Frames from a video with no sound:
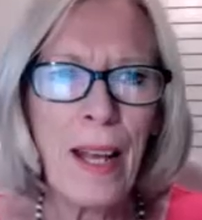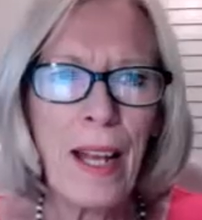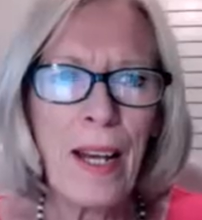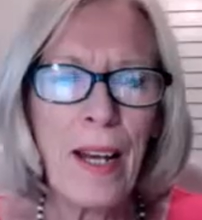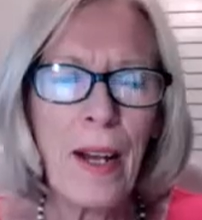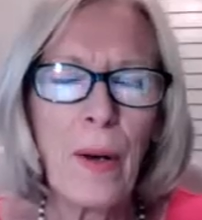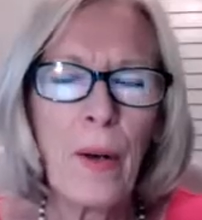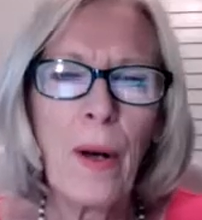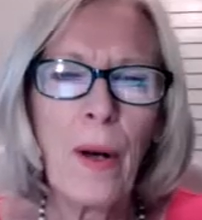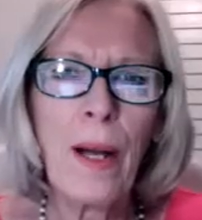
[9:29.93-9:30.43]

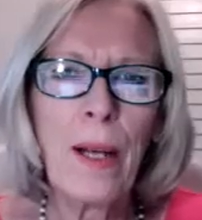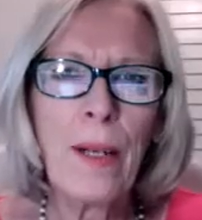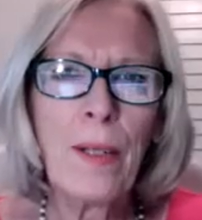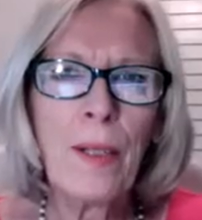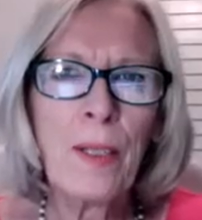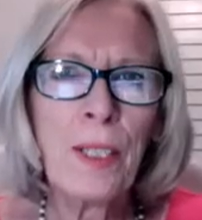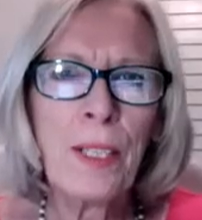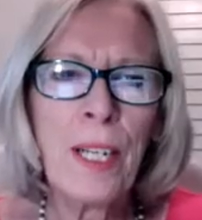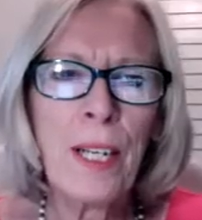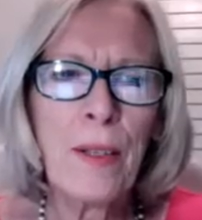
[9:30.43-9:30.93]
Now, I
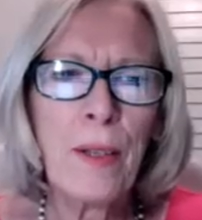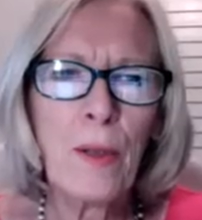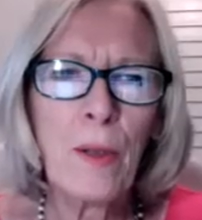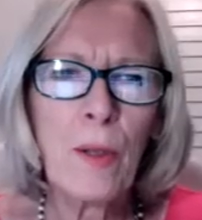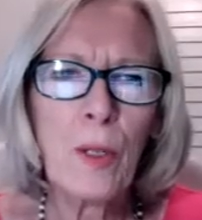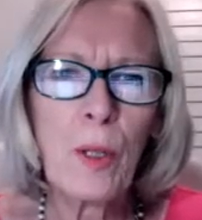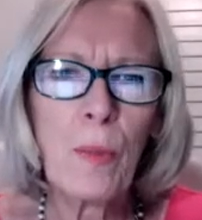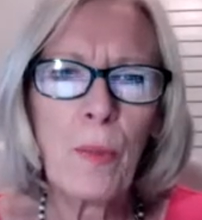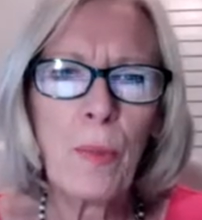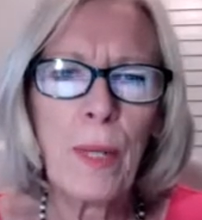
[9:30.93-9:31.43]
understand that
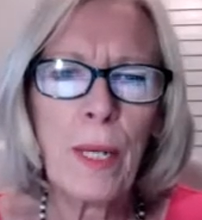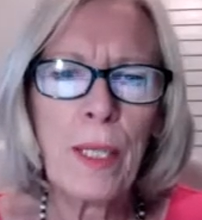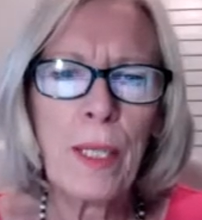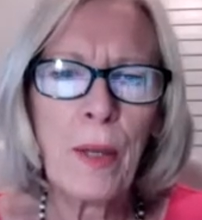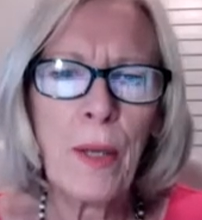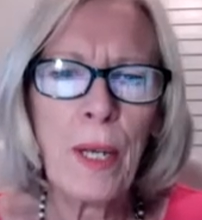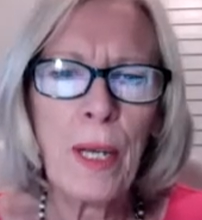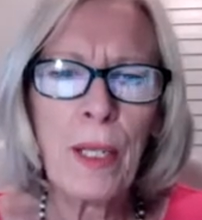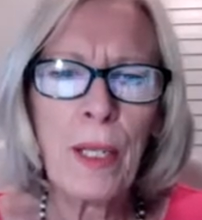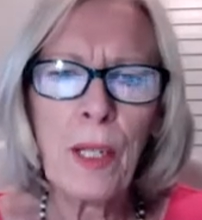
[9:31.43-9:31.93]
there's a place, I
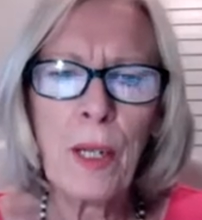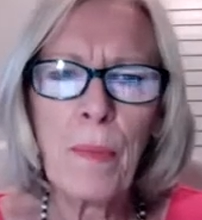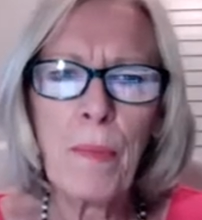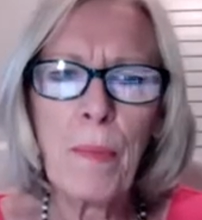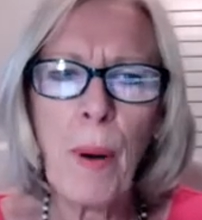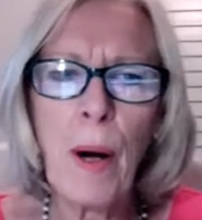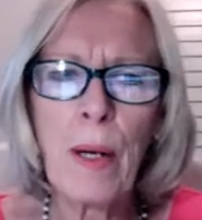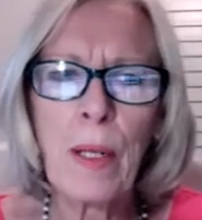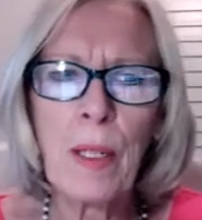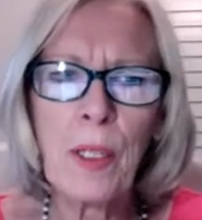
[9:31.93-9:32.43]
think it's on
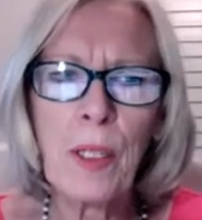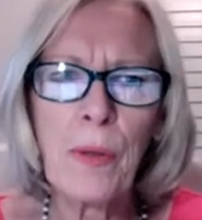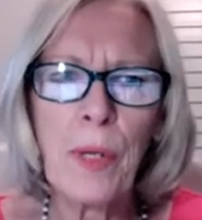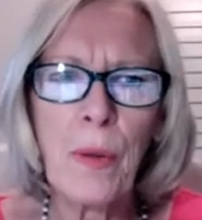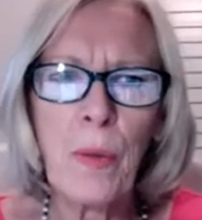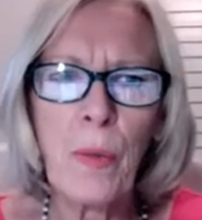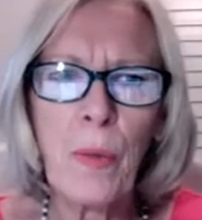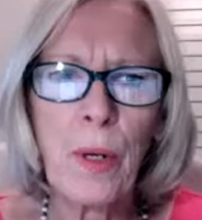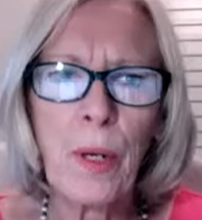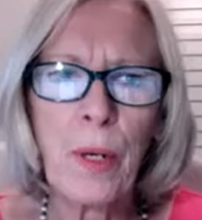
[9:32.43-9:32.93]
Park
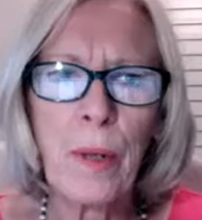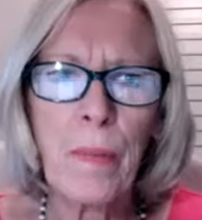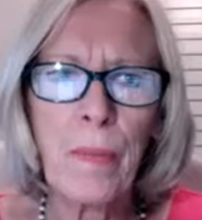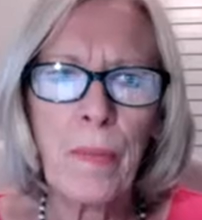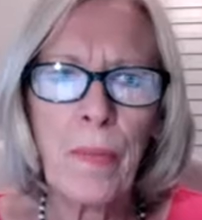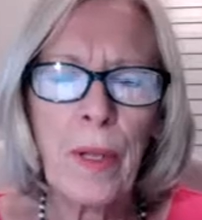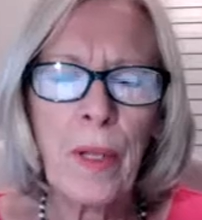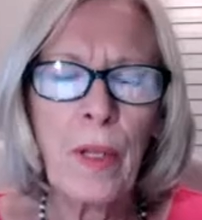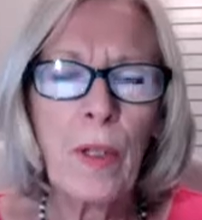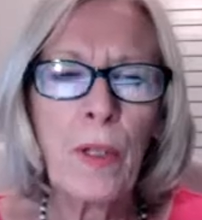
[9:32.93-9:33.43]
Street, where
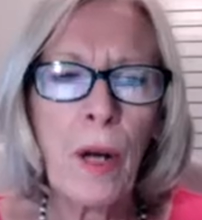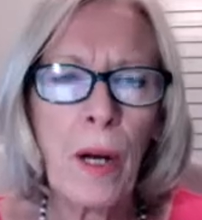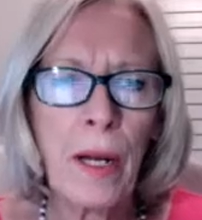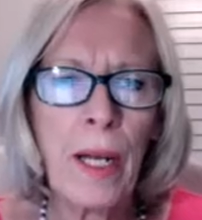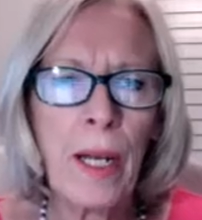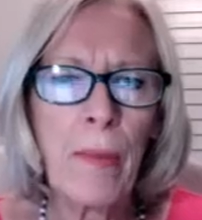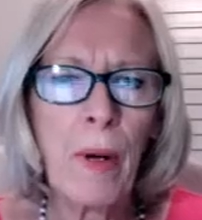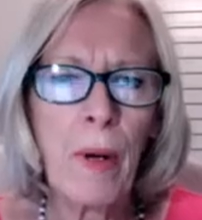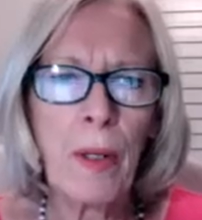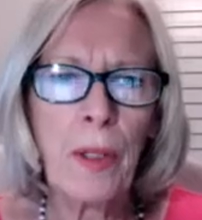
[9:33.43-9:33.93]
you're talking
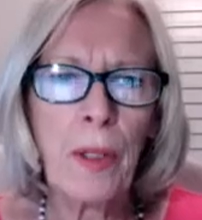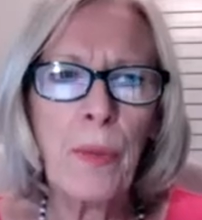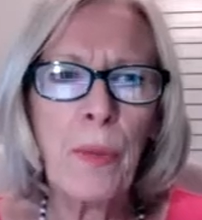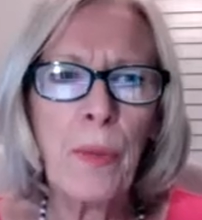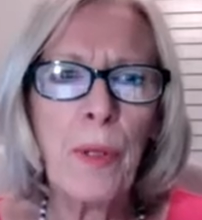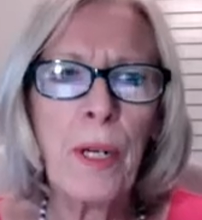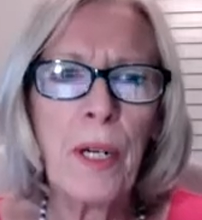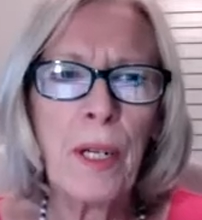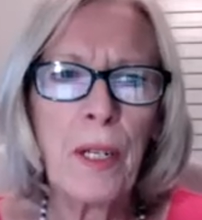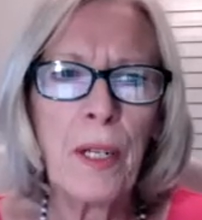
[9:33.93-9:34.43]
about
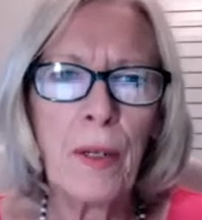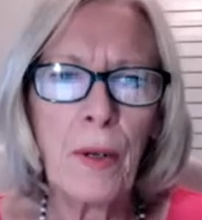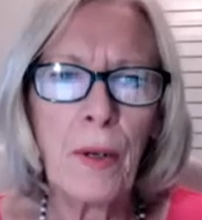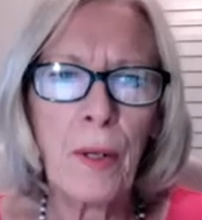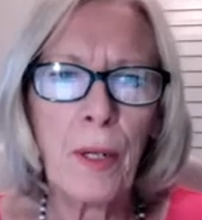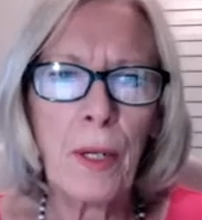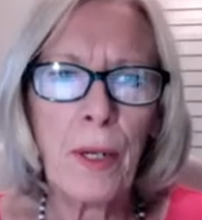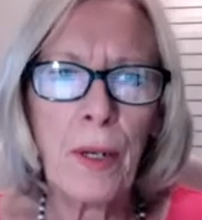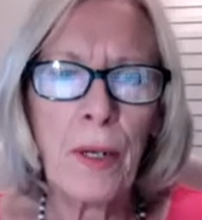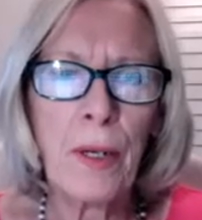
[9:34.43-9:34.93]
community
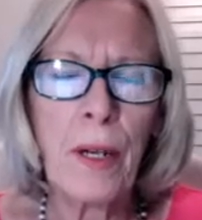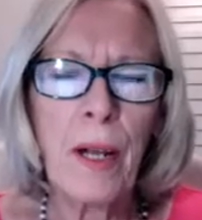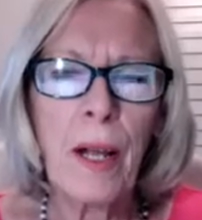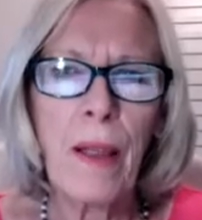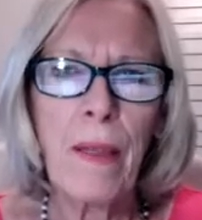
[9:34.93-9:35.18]
earlier,